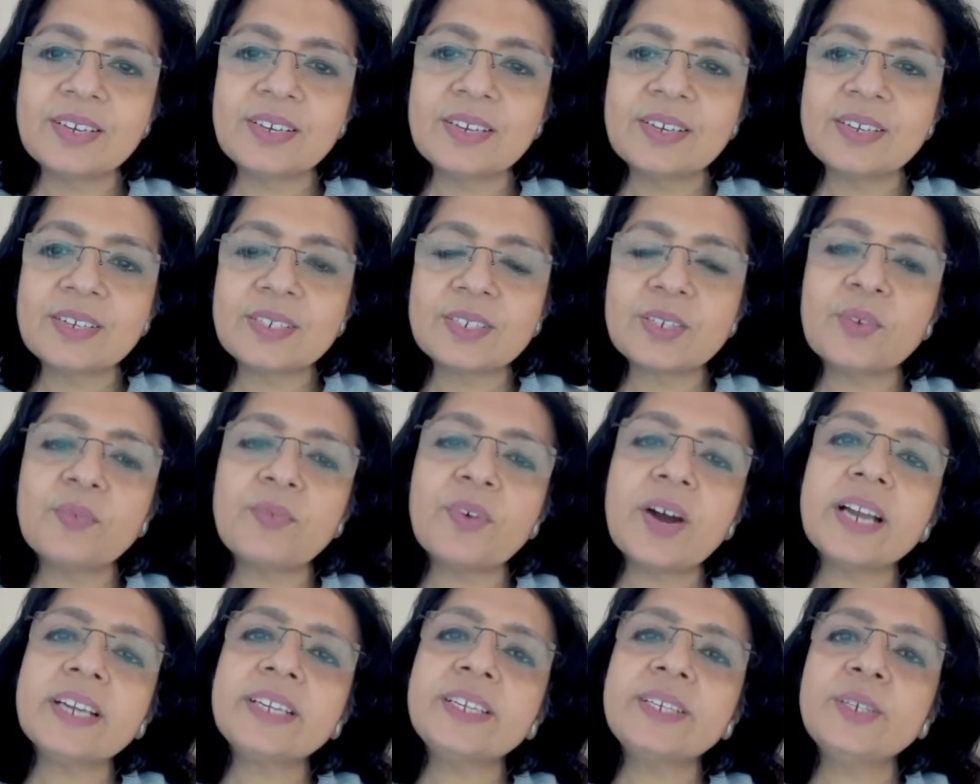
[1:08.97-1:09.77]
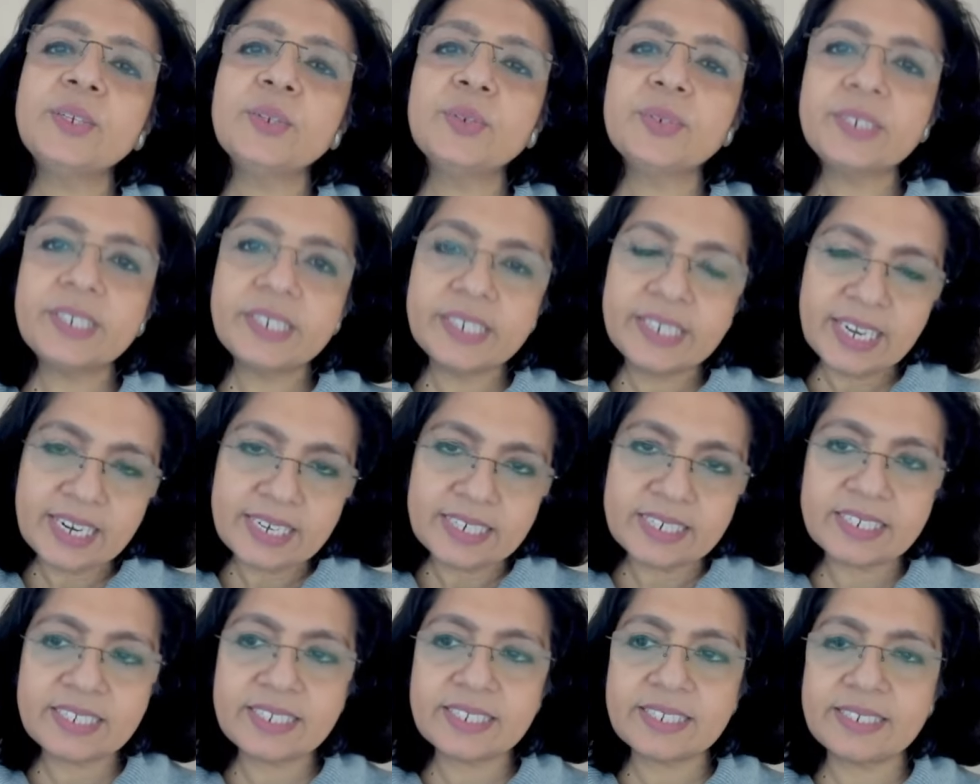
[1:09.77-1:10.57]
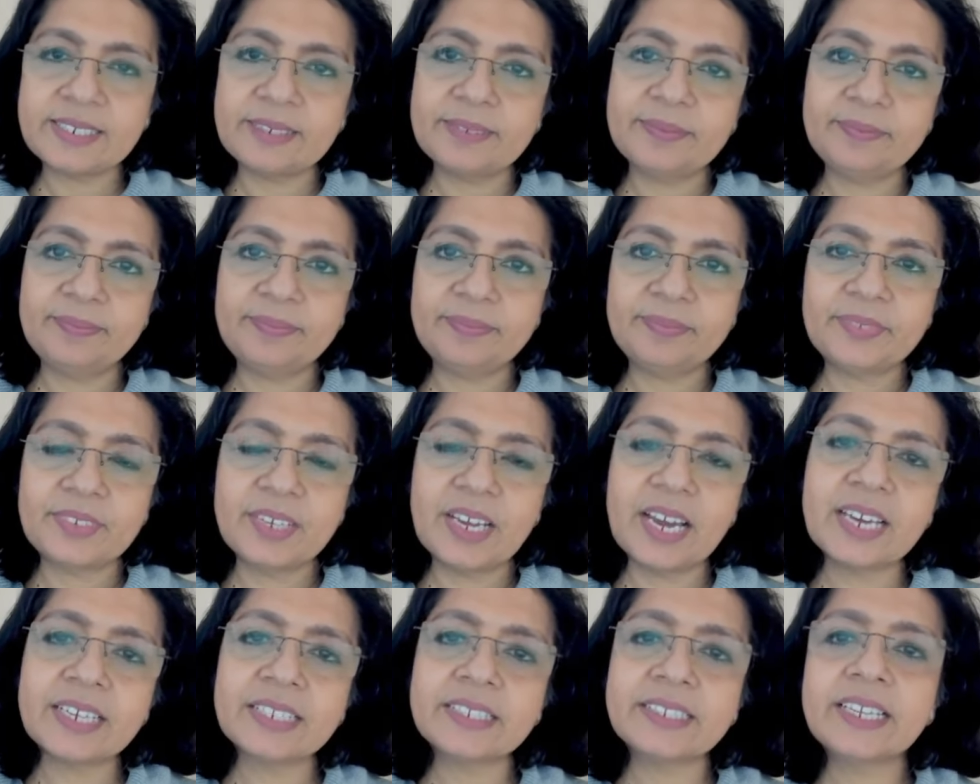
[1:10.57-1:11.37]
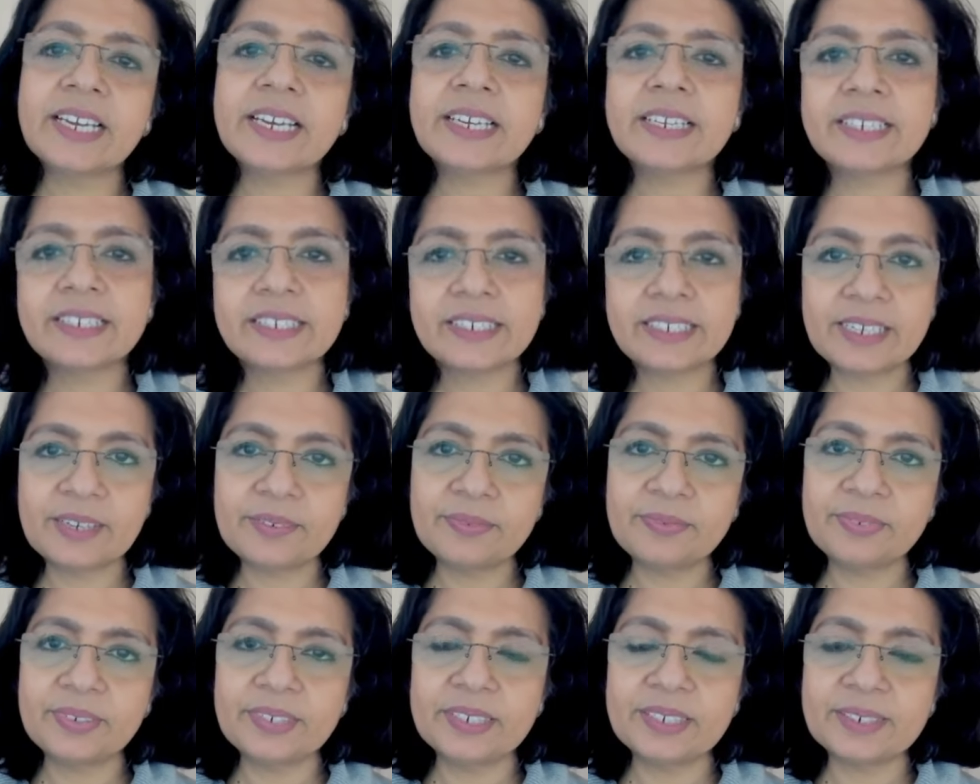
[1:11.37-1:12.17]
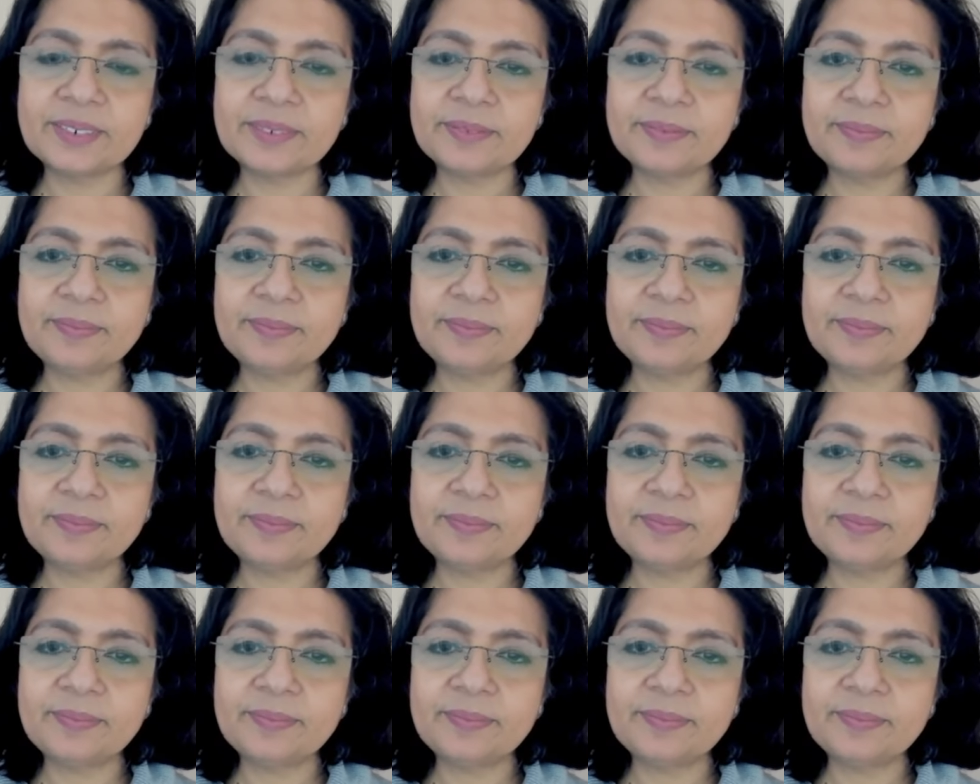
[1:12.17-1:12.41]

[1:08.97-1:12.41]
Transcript: So what nutrients are there in kefir?